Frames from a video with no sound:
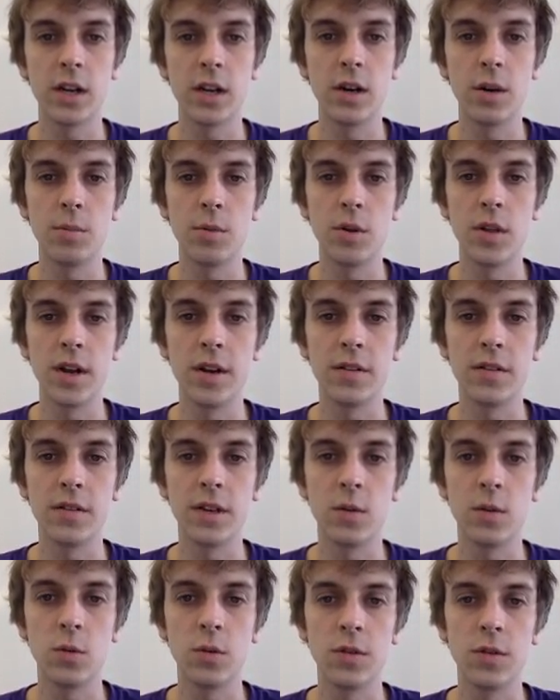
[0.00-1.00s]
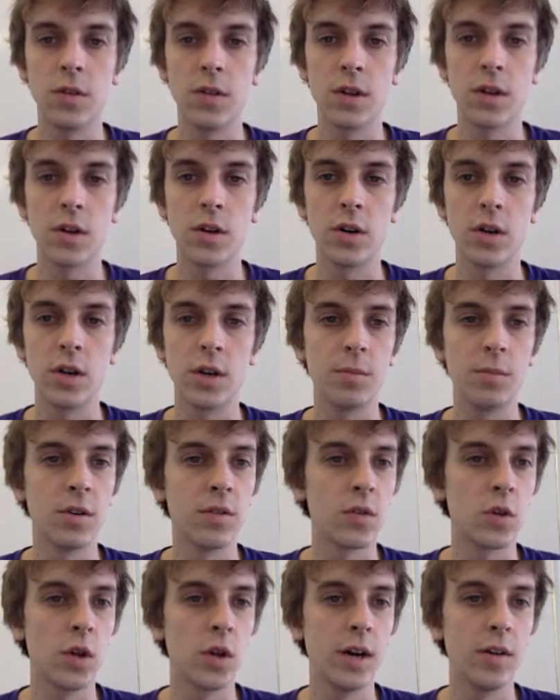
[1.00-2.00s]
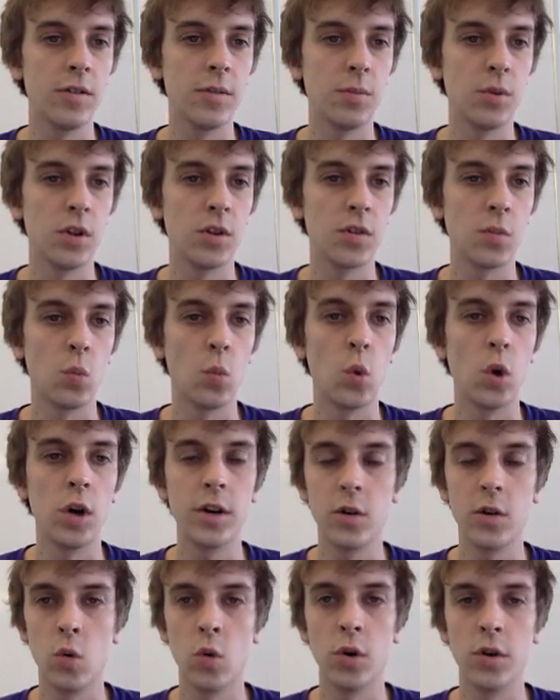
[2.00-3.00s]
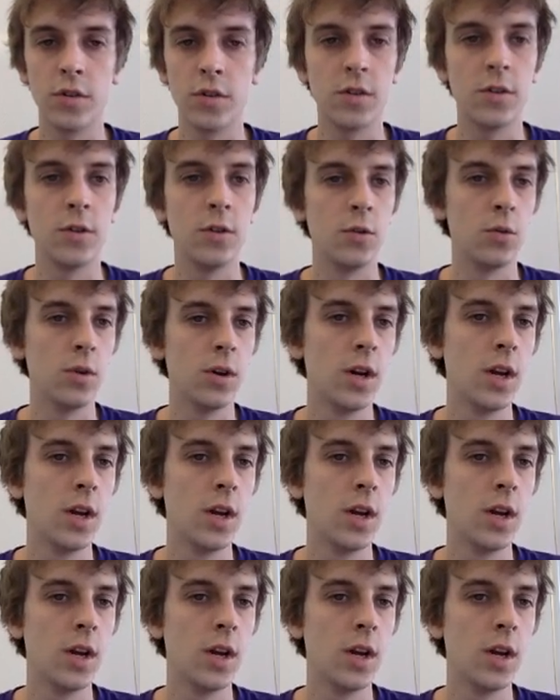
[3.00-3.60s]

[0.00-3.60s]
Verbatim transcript: a number that is equal to the current number of clouds plus one or two.